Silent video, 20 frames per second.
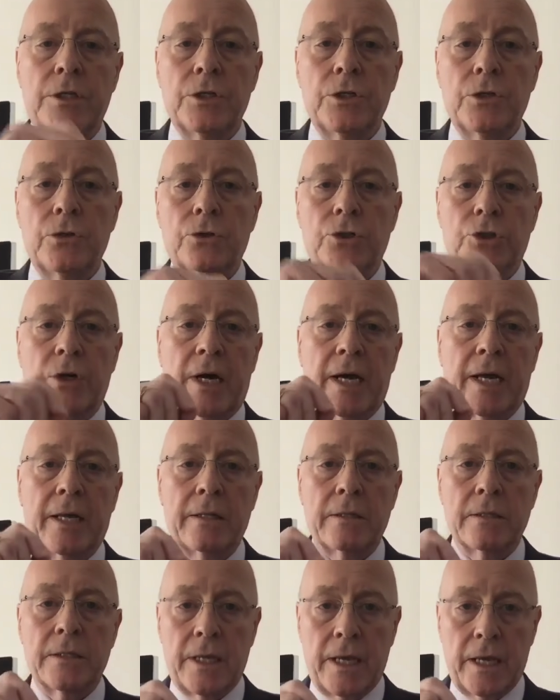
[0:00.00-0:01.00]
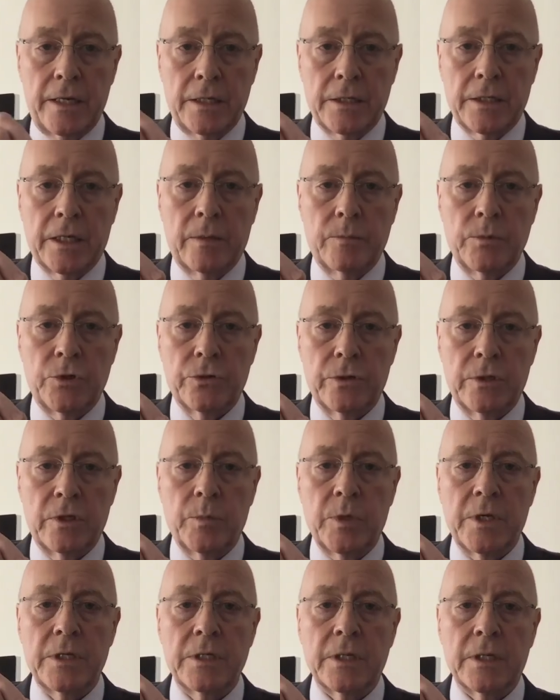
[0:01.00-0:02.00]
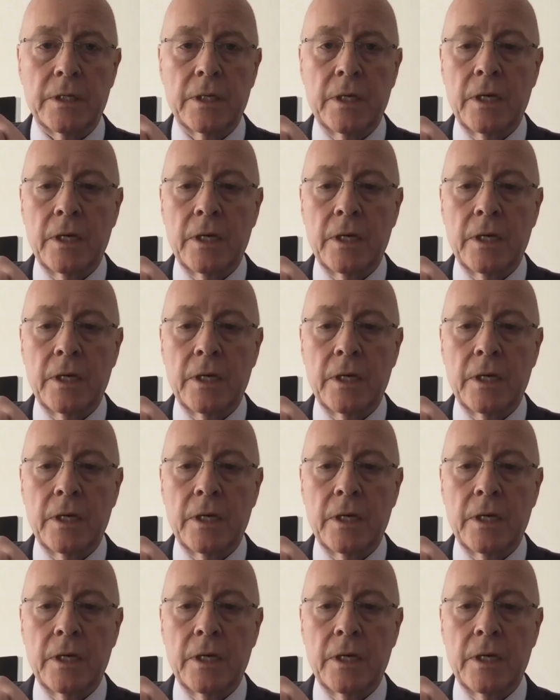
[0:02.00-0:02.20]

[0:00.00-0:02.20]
use your hands at any time during the meeting.